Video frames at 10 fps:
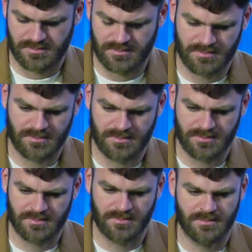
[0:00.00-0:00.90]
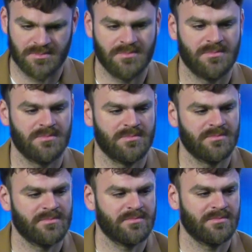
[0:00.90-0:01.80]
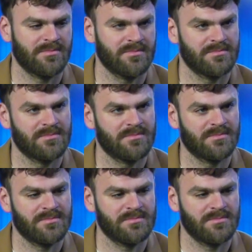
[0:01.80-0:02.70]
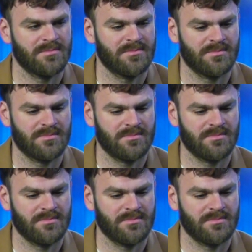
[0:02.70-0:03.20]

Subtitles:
This person isn't speaking.